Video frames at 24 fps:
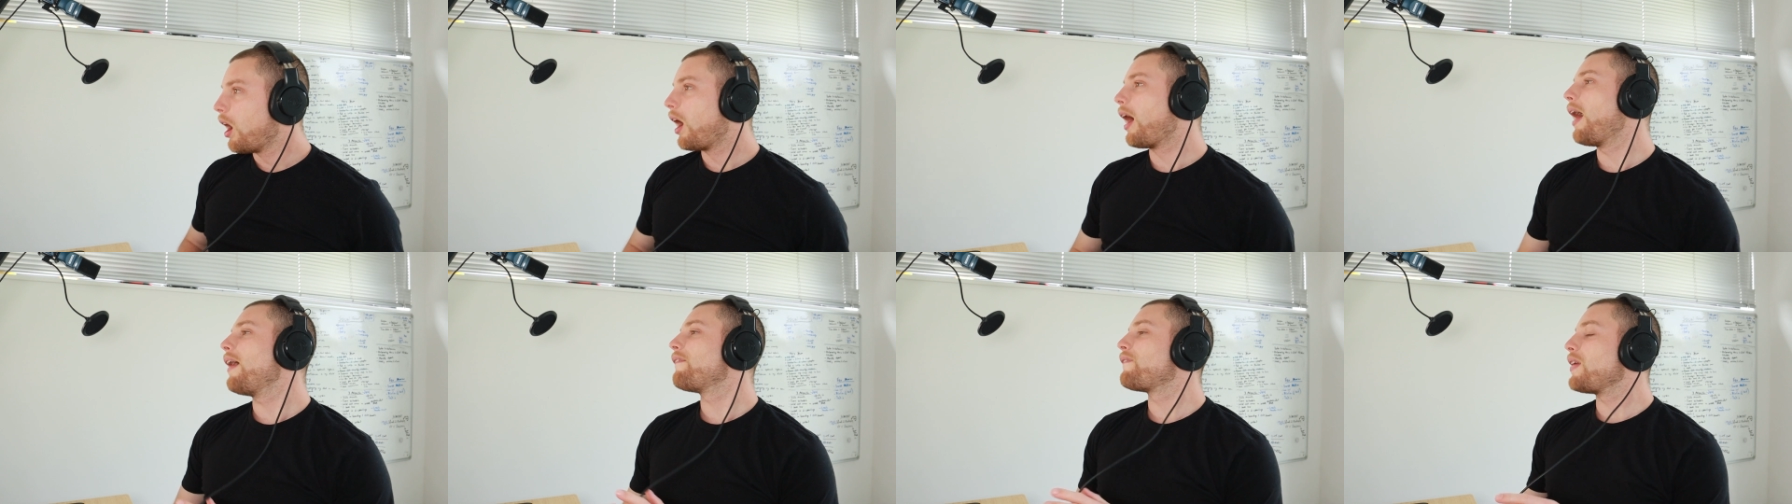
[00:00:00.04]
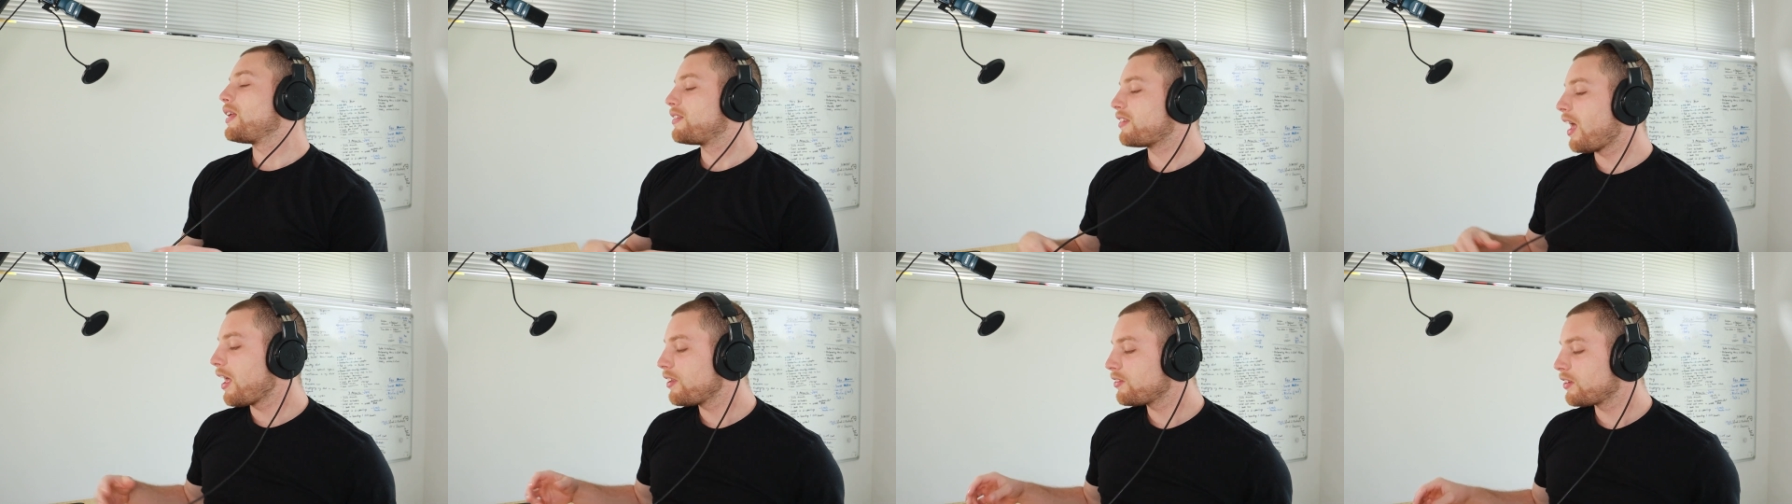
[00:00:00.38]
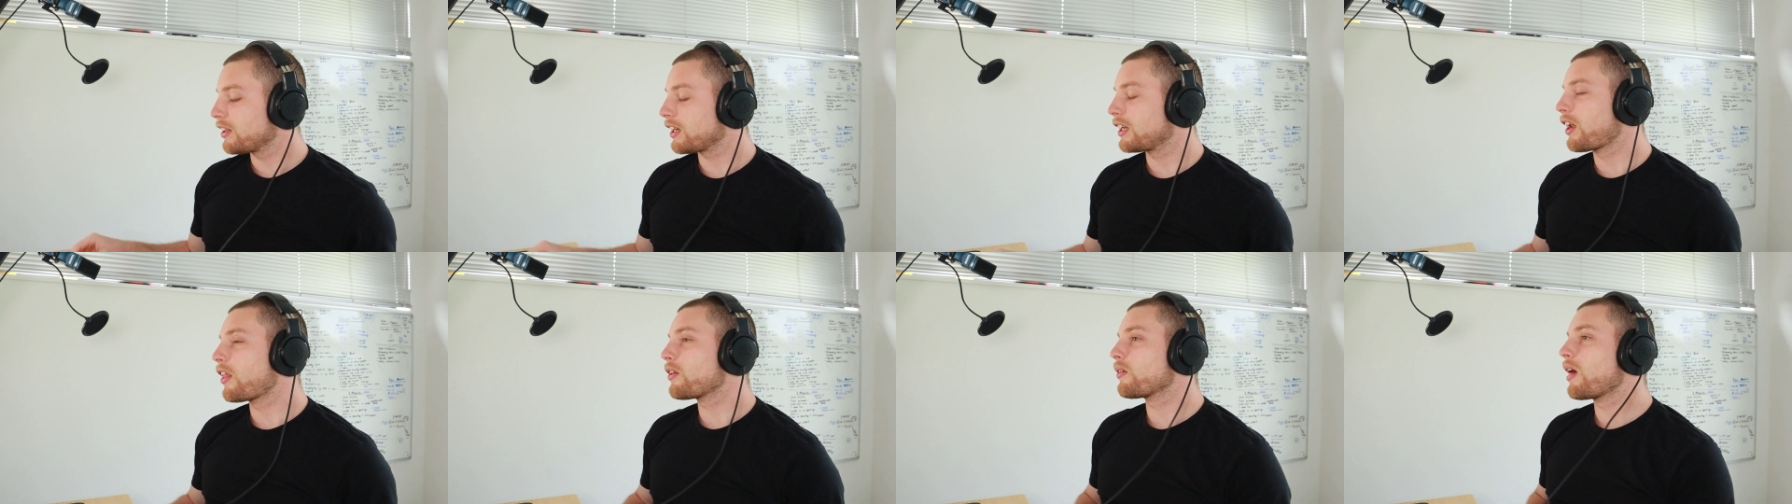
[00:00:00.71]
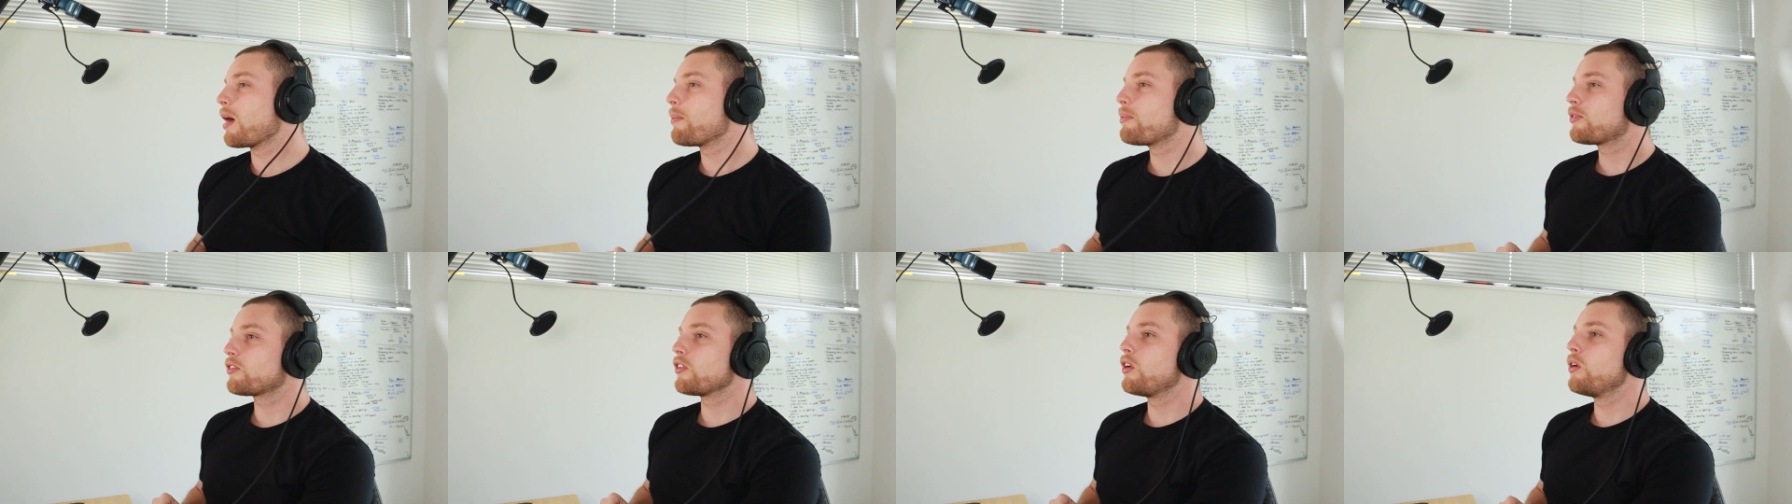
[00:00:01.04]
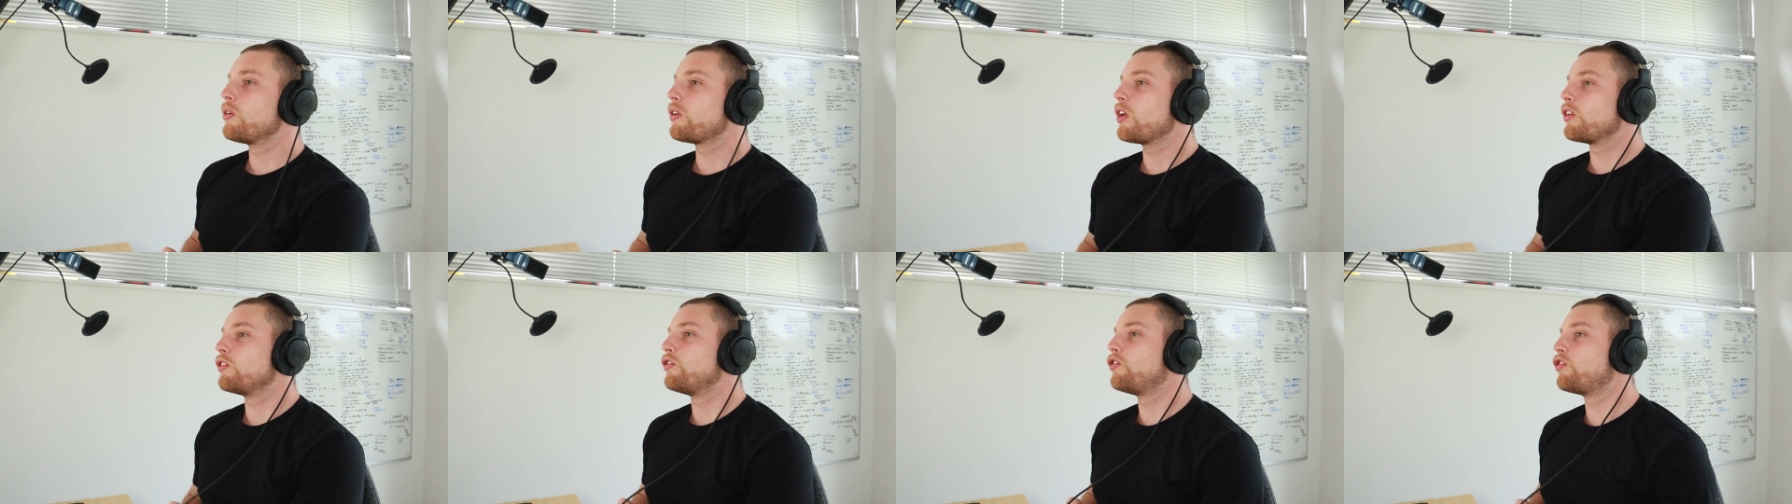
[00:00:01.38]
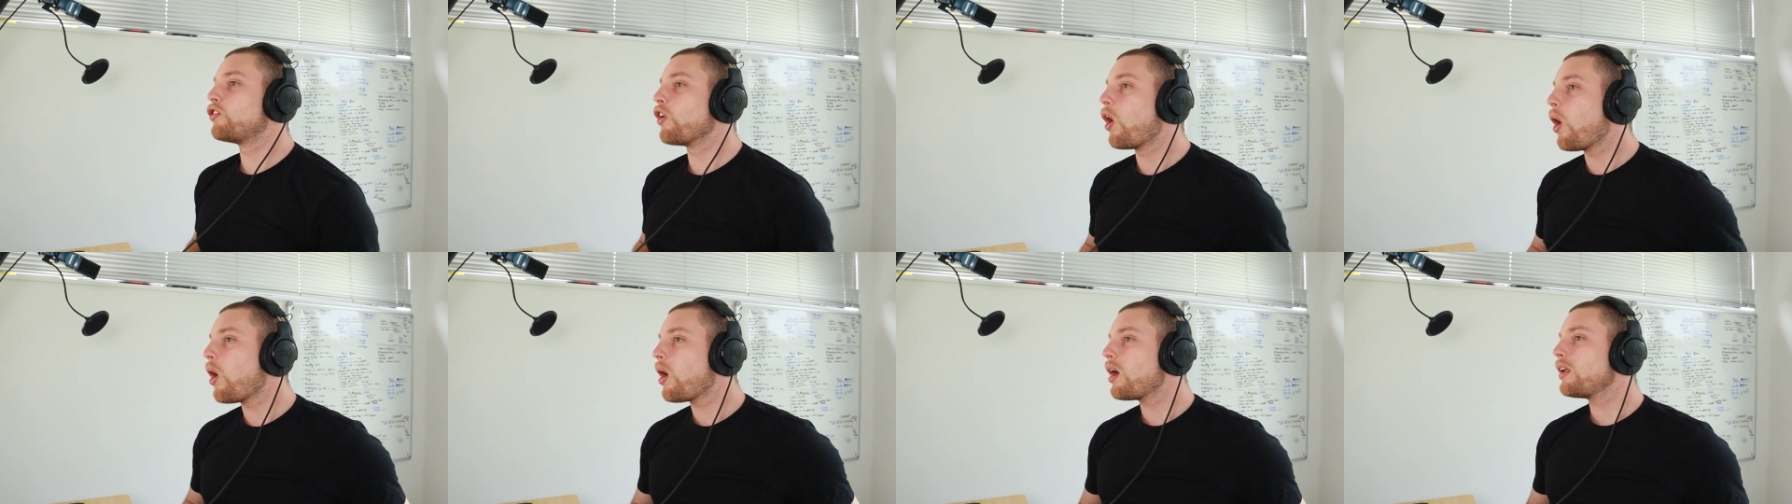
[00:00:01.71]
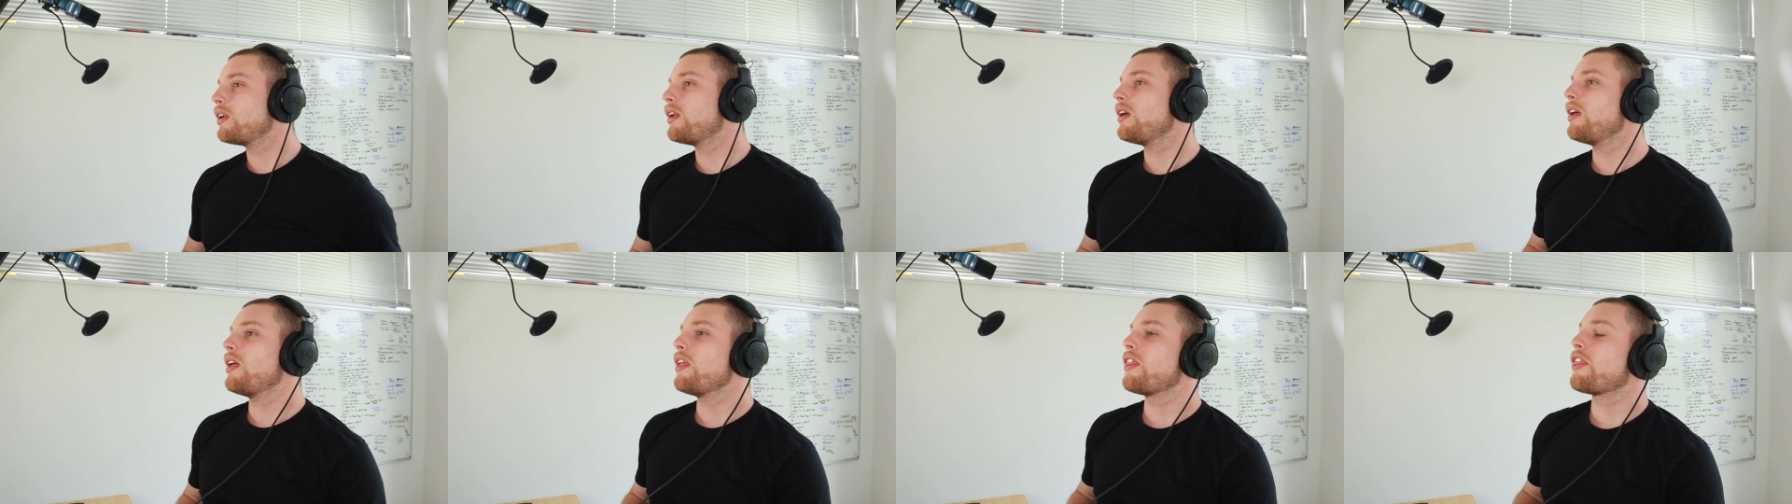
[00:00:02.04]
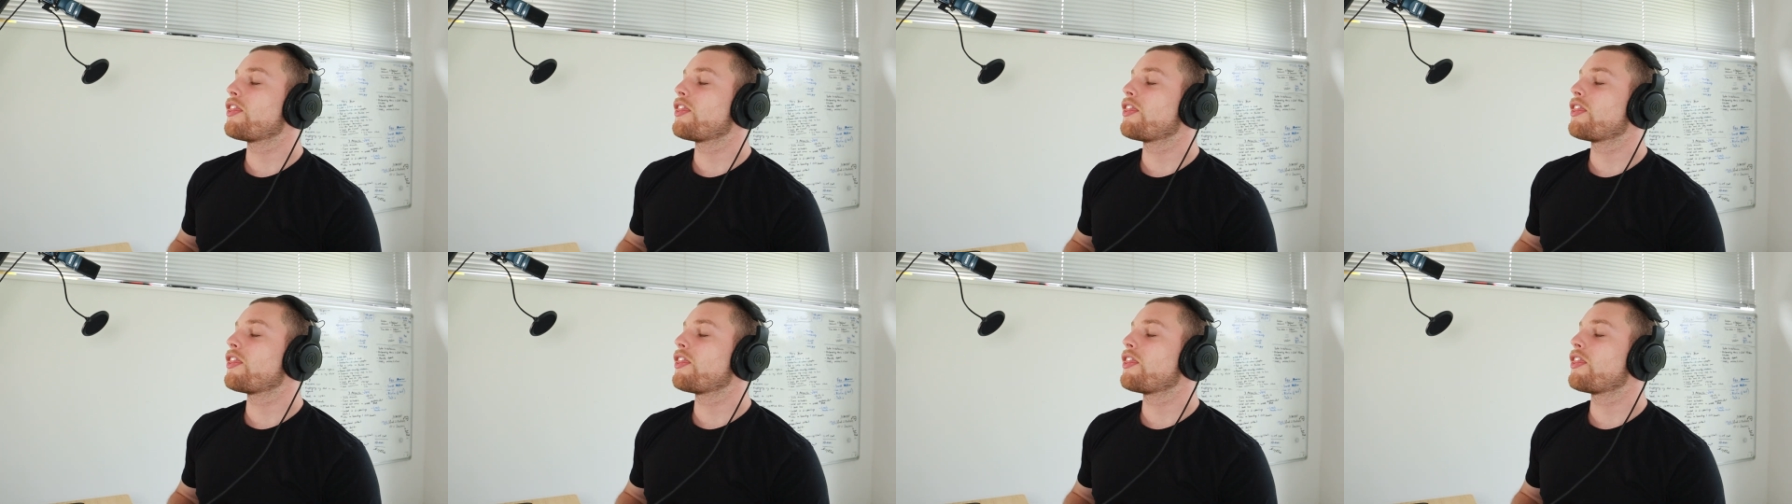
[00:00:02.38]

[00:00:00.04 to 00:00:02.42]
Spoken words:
right, fantastic. Another episode. John,